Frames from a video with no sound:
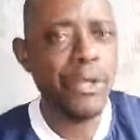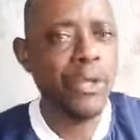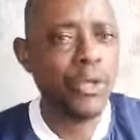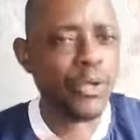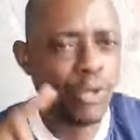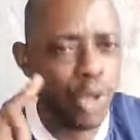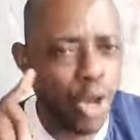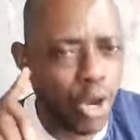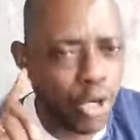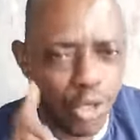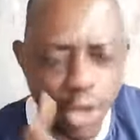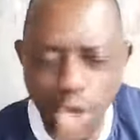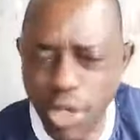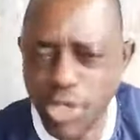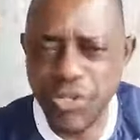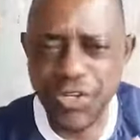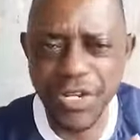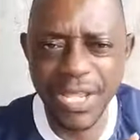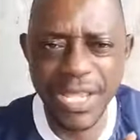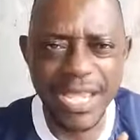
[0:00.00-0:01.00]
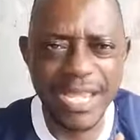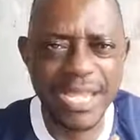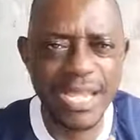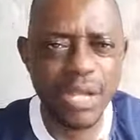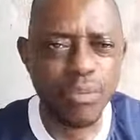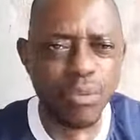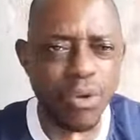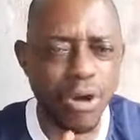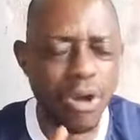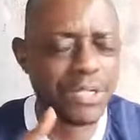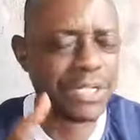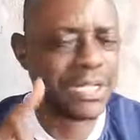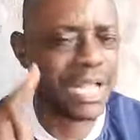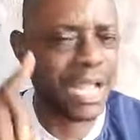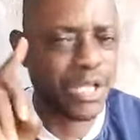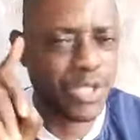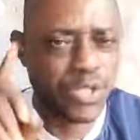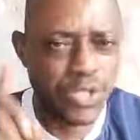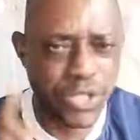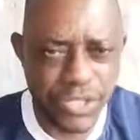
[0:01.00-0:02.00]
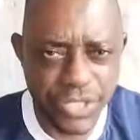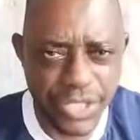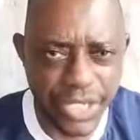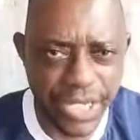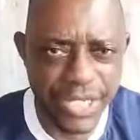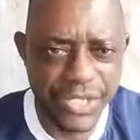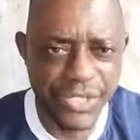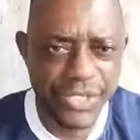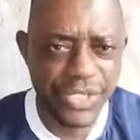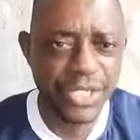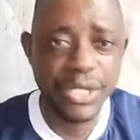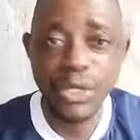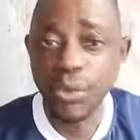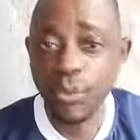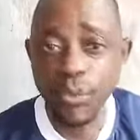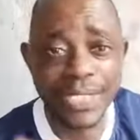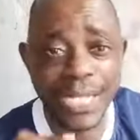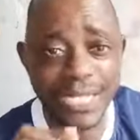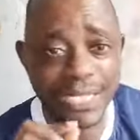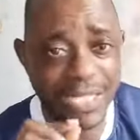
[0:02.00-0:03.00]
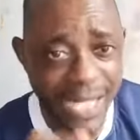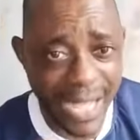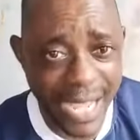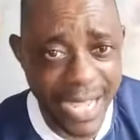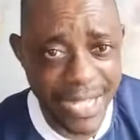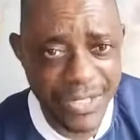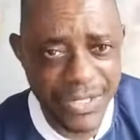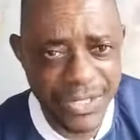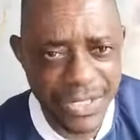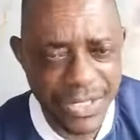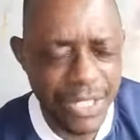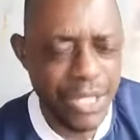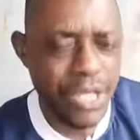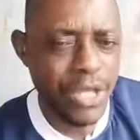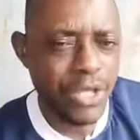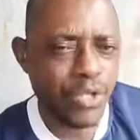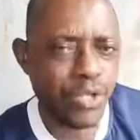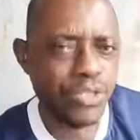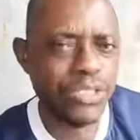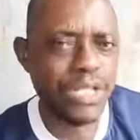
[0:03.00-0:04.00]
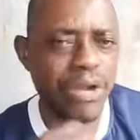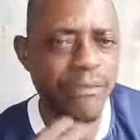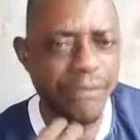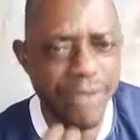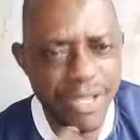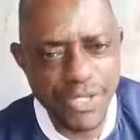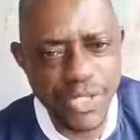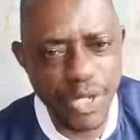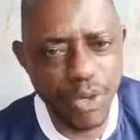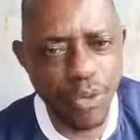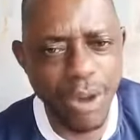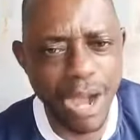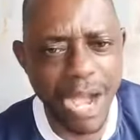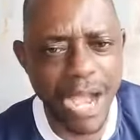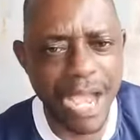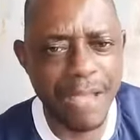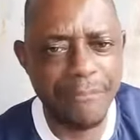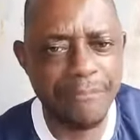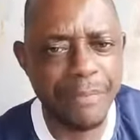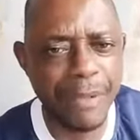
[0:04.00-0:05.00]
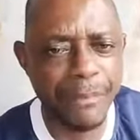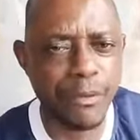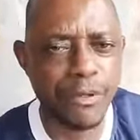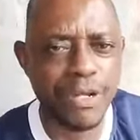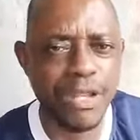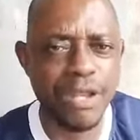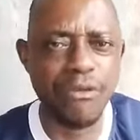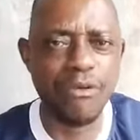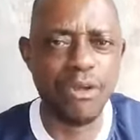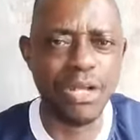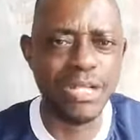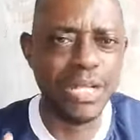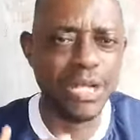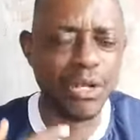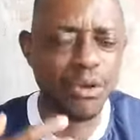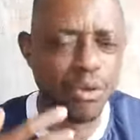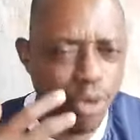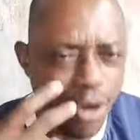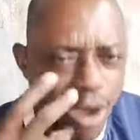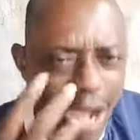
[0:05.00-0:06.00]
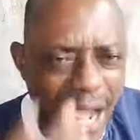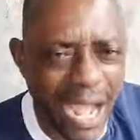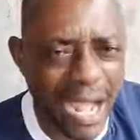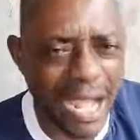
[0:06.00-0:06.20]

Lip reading: No country in the world can succeed without light. So the reason why people they run, they go